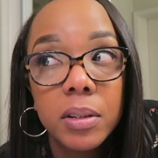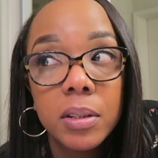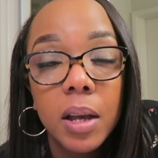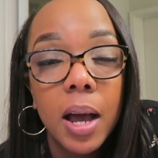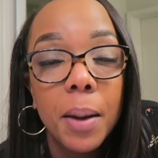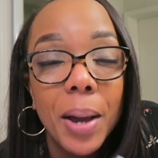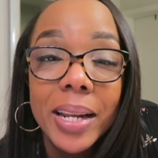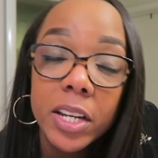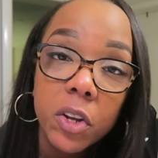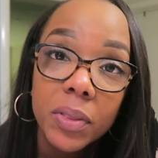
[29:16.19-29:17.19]
um, I
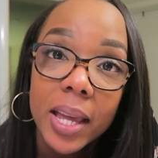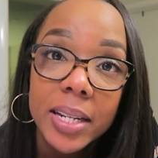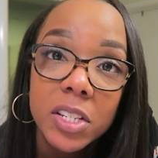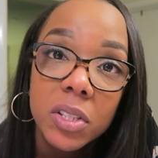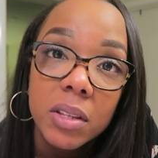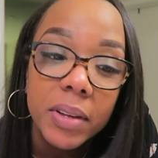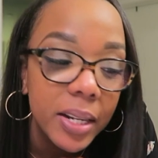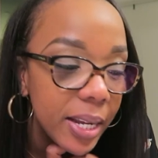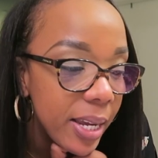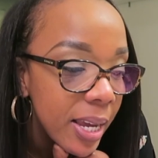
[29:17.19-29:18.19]
didn't know that until the
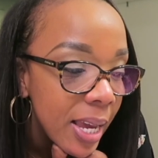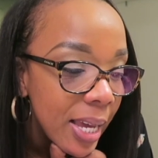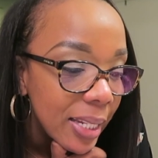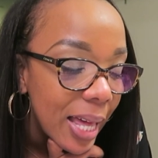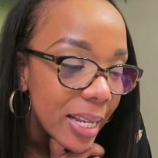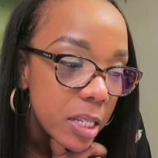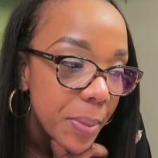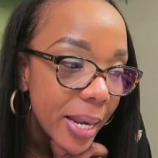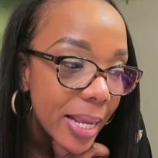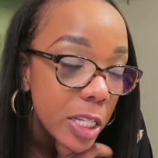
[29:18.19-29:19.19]
very last
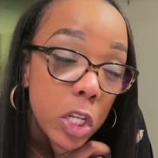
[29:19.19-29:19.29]
minute,